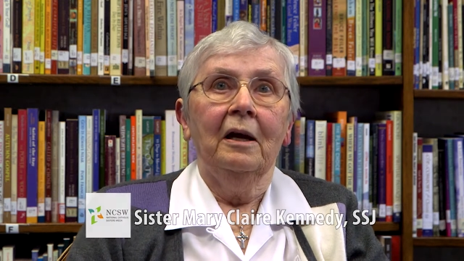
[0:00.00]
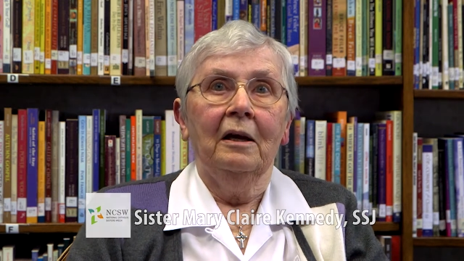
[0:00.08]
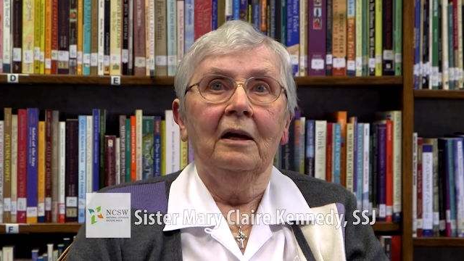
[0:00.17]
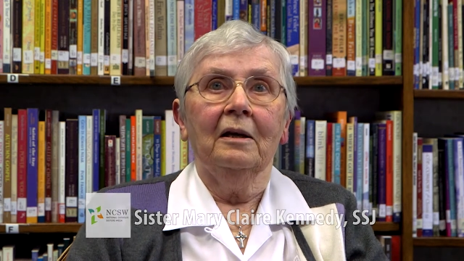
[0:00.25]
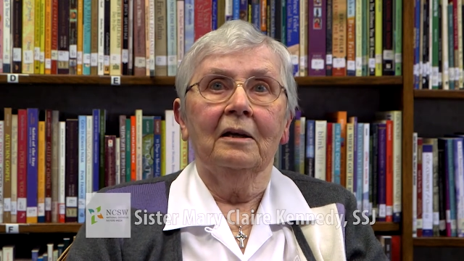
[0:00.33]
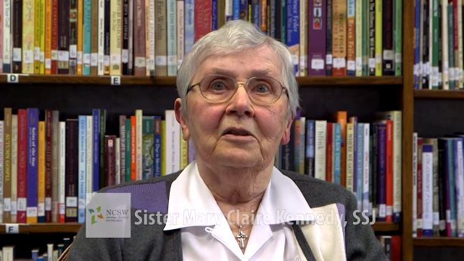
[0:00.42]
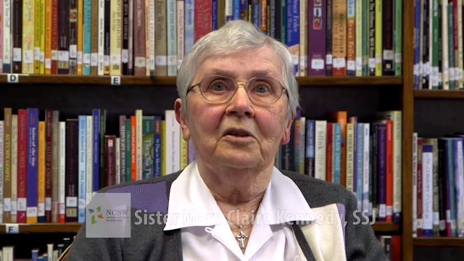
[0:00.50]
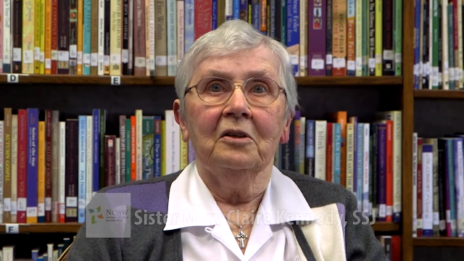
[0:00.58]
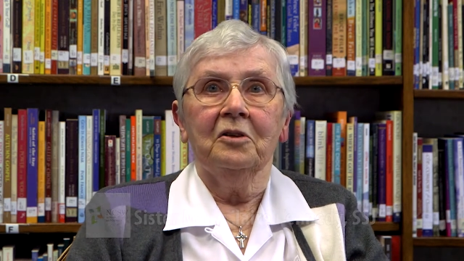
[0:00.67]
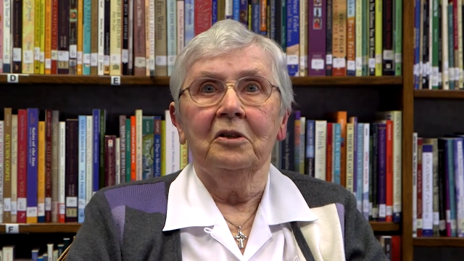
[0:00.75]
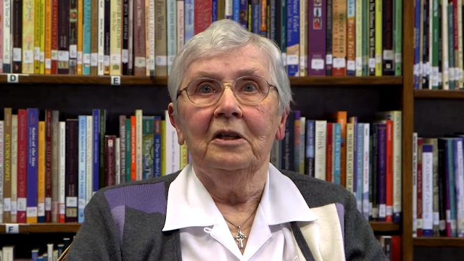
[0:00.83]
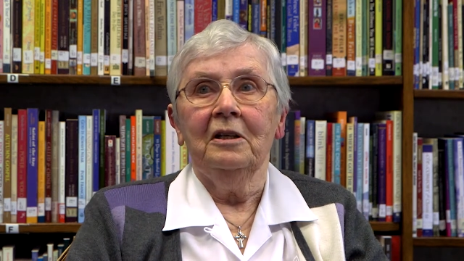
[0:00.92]
and
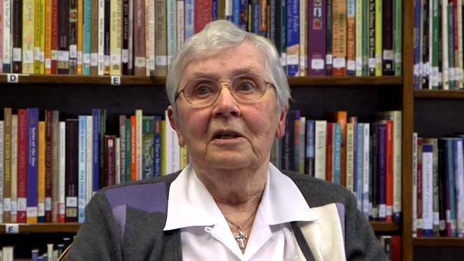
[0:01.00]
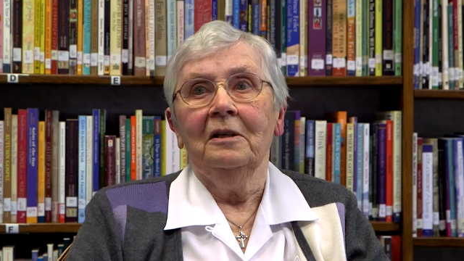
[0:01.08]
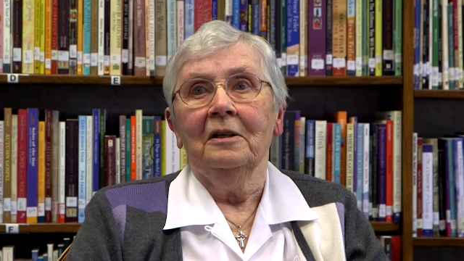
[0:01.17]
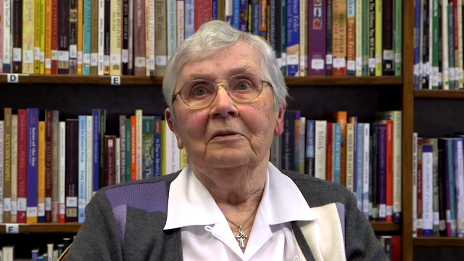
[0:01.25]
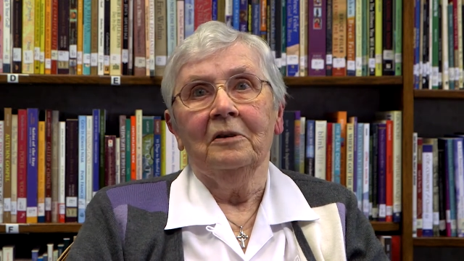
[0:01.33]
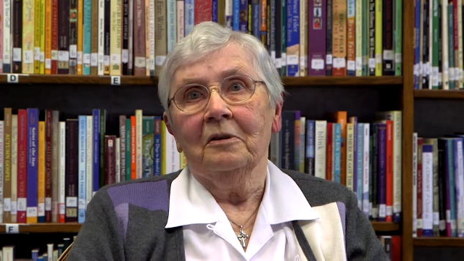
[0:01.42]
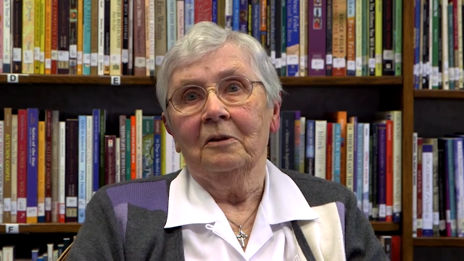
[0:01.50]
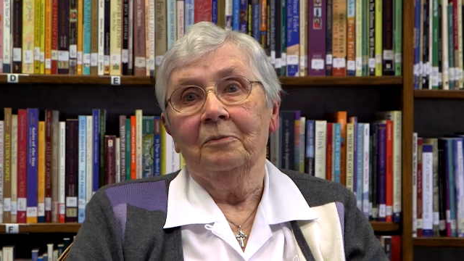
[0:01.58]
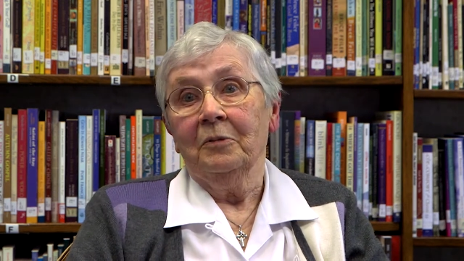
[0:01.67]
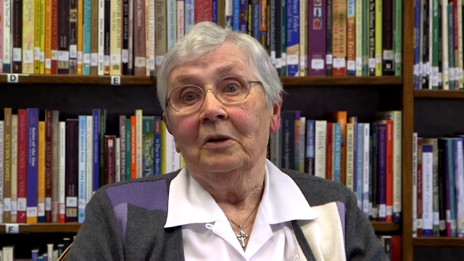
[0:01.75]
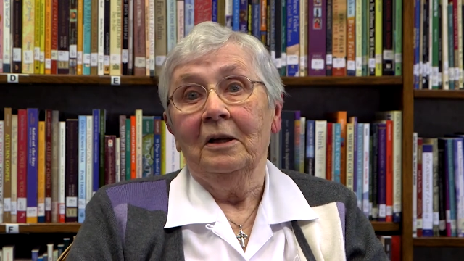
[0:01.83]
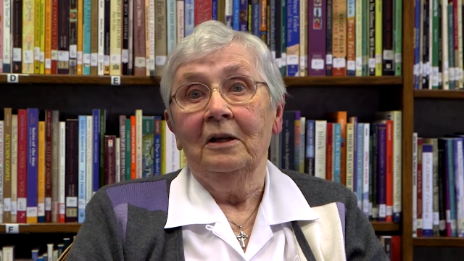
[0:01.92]
see, or
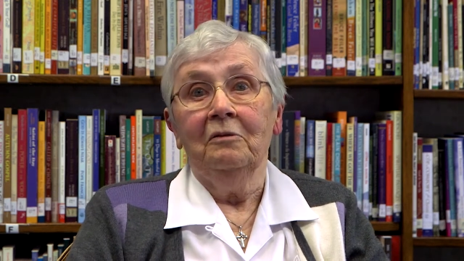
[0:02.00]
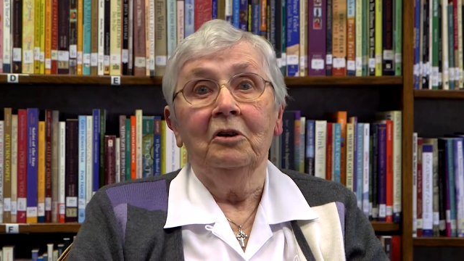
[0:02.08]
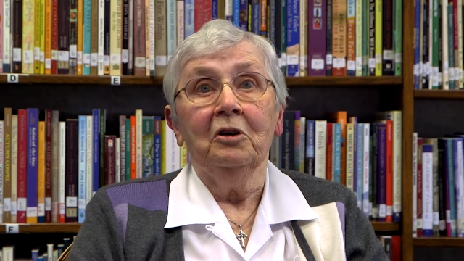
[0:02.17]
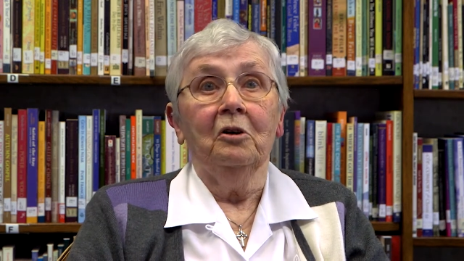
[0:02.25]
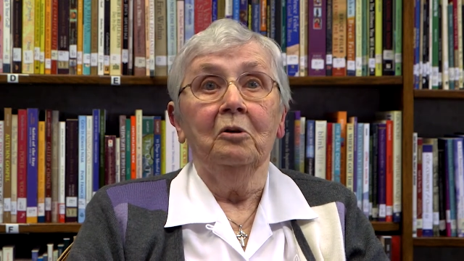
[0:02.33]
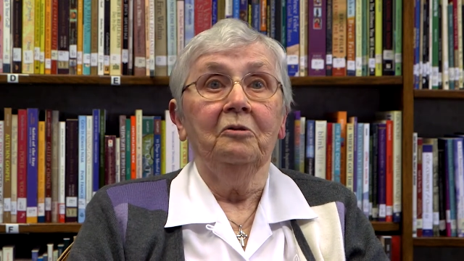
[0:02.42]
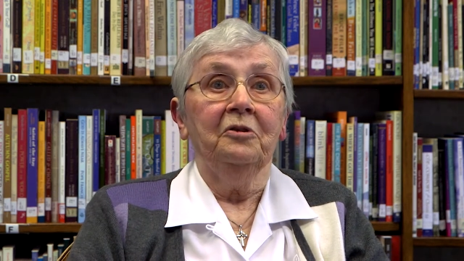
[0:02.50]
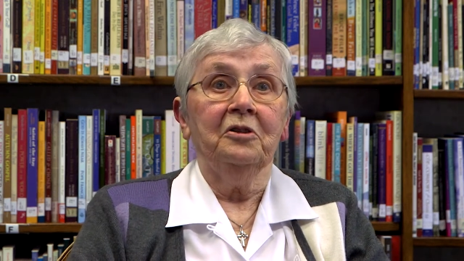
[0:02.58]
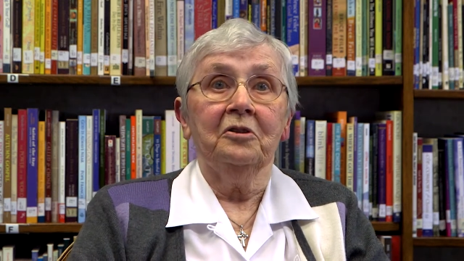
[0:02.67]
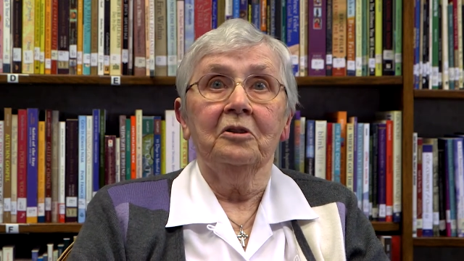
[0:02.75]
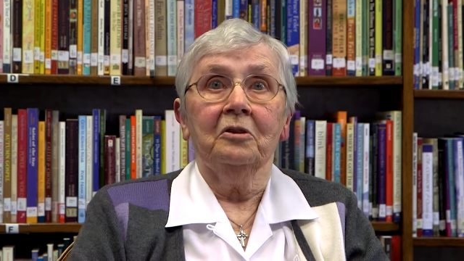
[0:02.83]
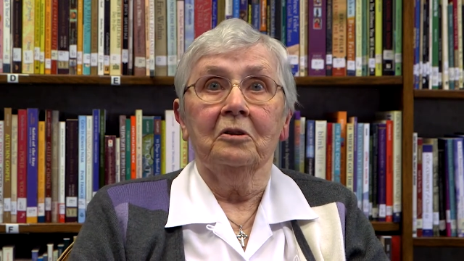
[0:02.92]
even go
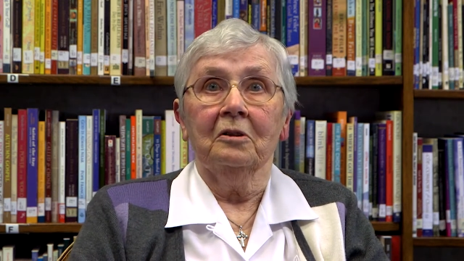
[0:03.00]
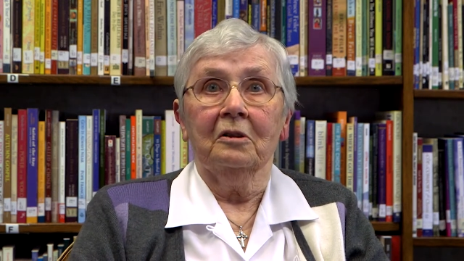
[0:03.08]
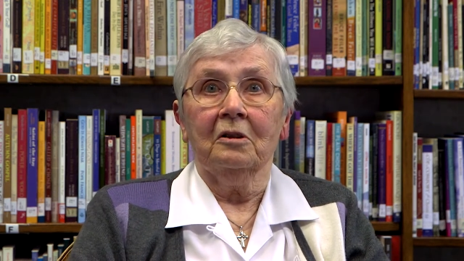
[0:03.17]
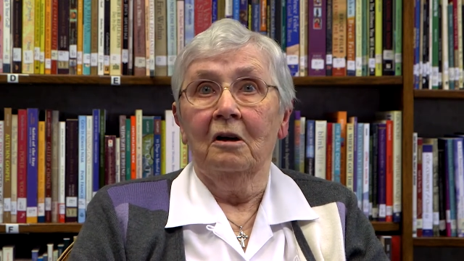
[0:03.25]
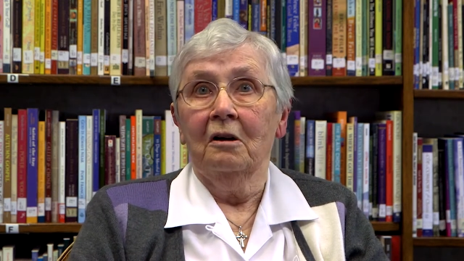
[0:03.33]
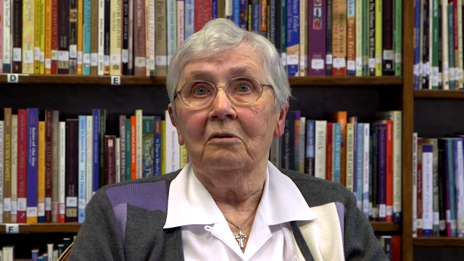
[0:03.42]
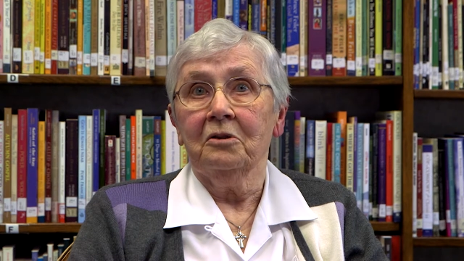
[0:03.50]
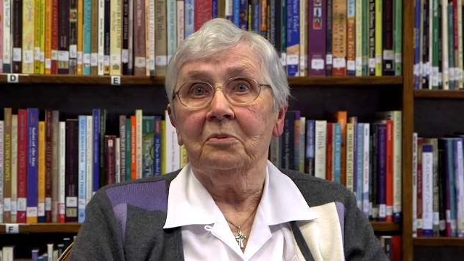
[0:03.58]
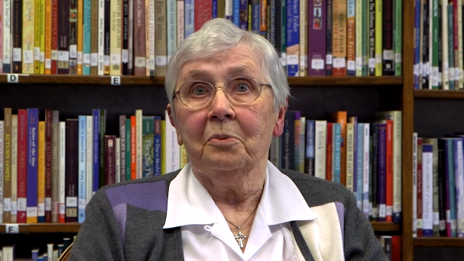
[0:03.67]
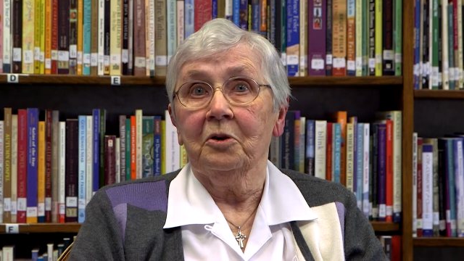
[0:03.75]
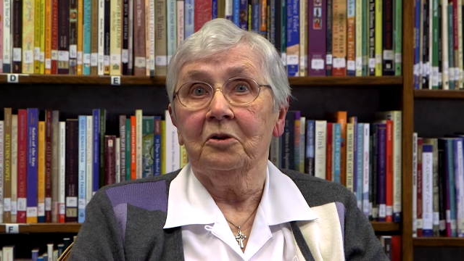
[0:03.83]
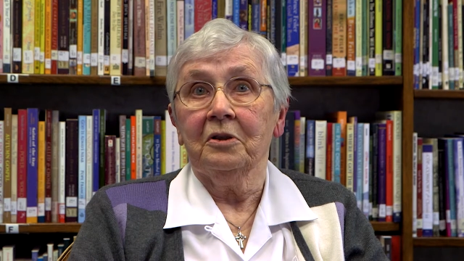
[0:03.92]
visit your
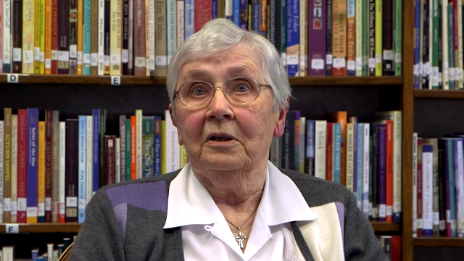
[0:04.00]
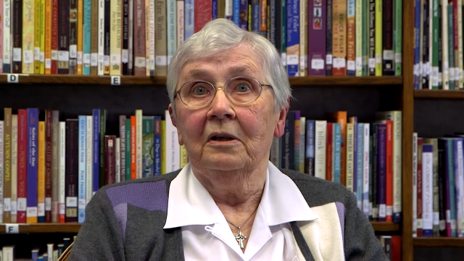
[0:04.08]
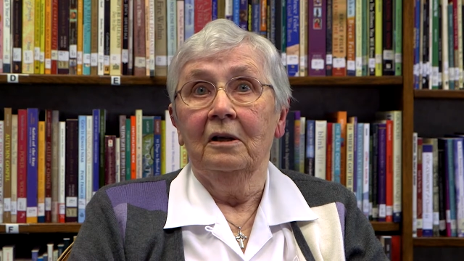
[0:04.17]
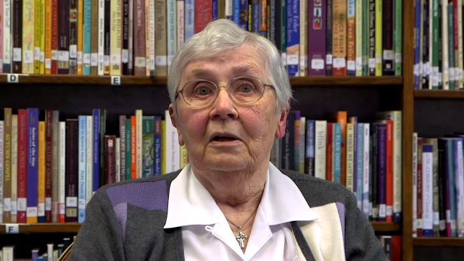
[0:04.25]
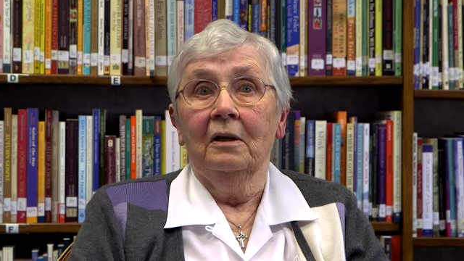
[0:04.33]
congressperson